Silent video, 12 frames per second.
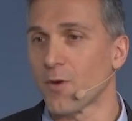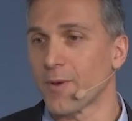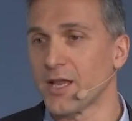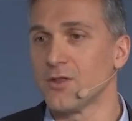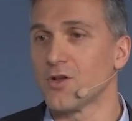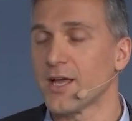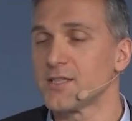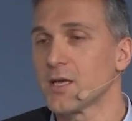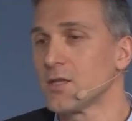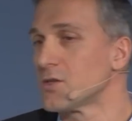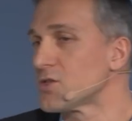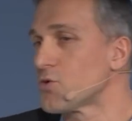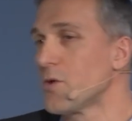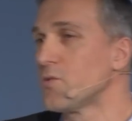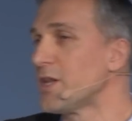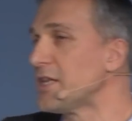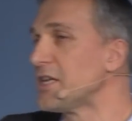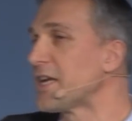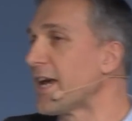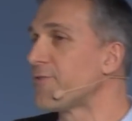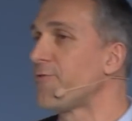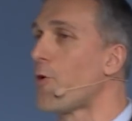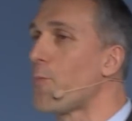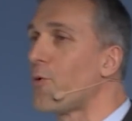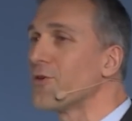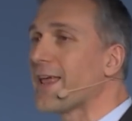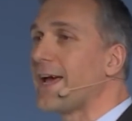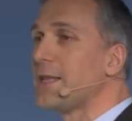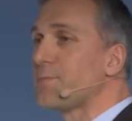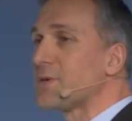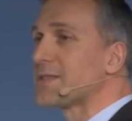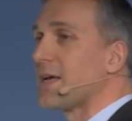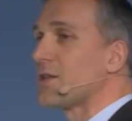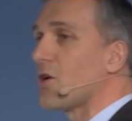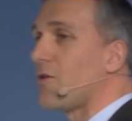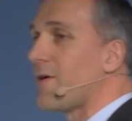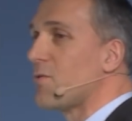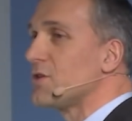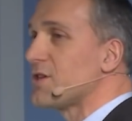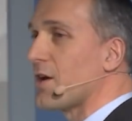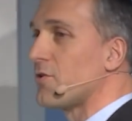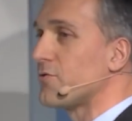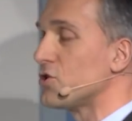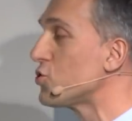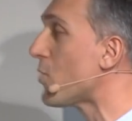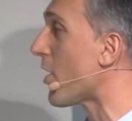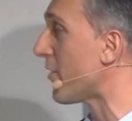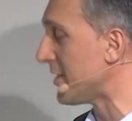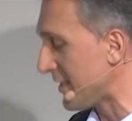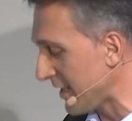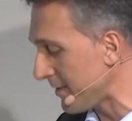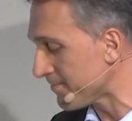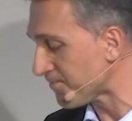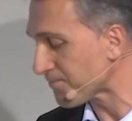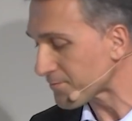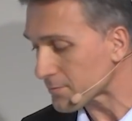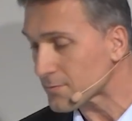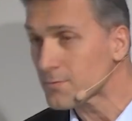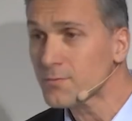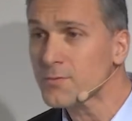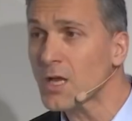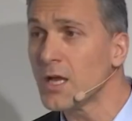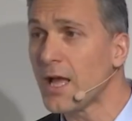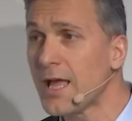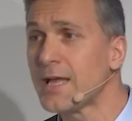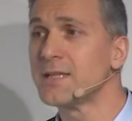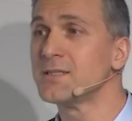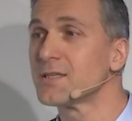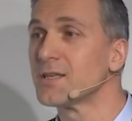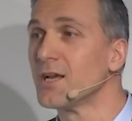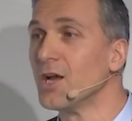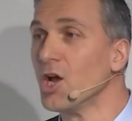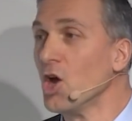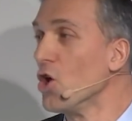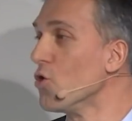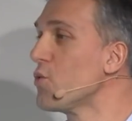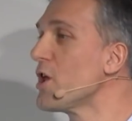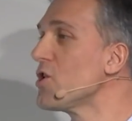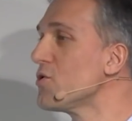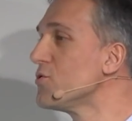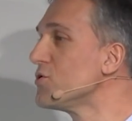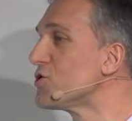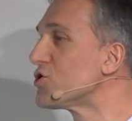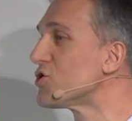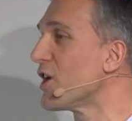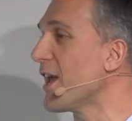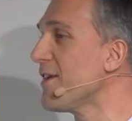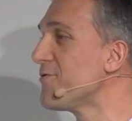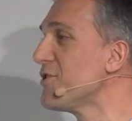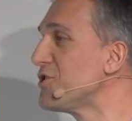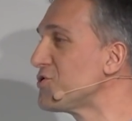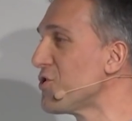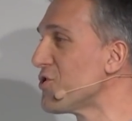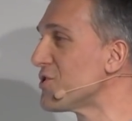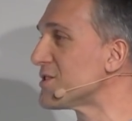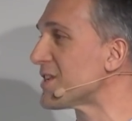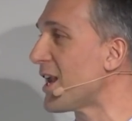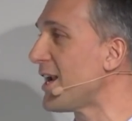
company in the lighting industry. We dedicate 4.8% of our turnover to R&D. And we use, every 2 years,